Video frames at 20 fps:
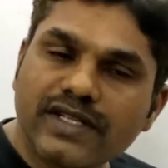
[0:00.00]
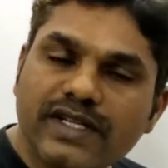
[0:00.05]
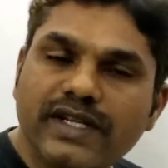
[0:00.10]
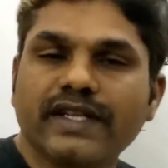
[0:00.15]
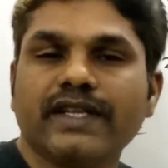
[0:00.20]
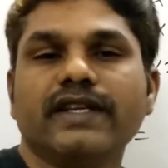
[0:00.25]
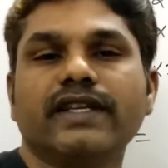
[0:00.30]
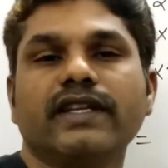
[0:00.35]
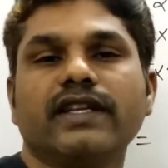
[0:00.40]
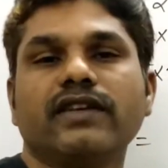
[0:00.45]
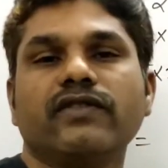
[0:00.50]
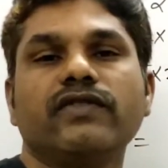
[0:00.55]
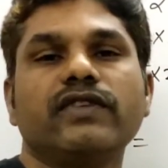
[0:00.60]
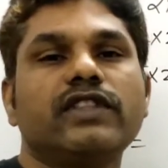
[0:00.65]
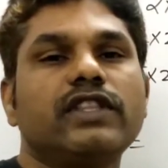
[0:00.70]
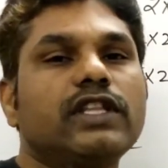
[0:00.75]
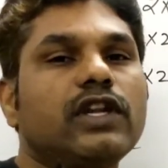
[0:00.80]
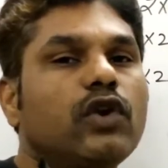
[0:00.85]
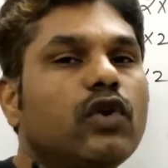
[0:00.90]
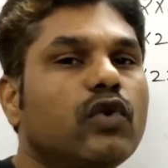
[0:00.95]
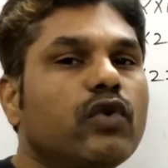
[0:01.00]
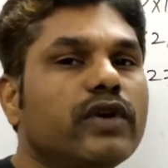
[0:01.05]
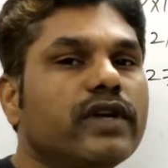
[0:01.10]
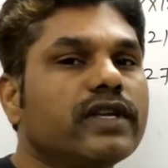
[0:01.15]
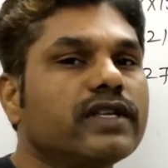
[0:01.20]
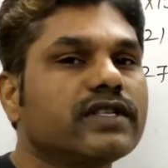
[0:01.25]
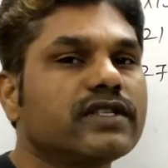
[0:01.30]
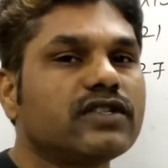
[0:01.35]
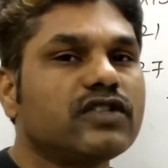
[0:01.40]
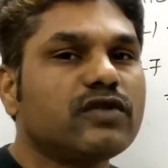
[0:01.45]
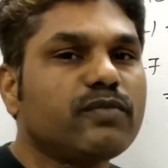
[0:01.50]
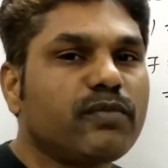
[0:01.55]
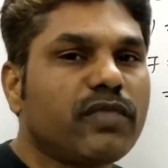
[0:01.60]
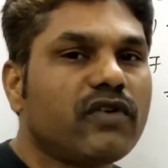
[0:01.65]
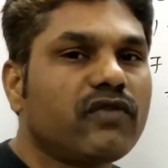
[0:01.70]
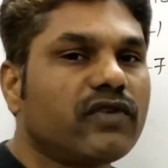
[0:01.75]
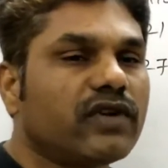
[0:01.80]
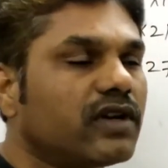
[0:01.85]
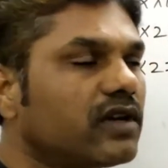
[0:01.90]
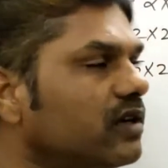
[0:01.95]
degree, with lowest
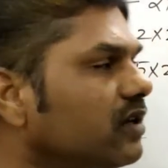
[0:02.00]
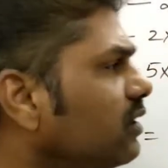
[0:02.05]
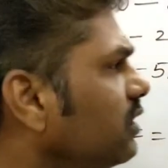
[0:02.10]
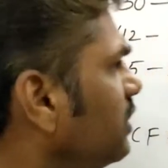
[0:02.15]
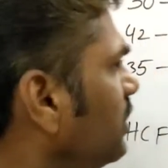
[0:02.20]
power.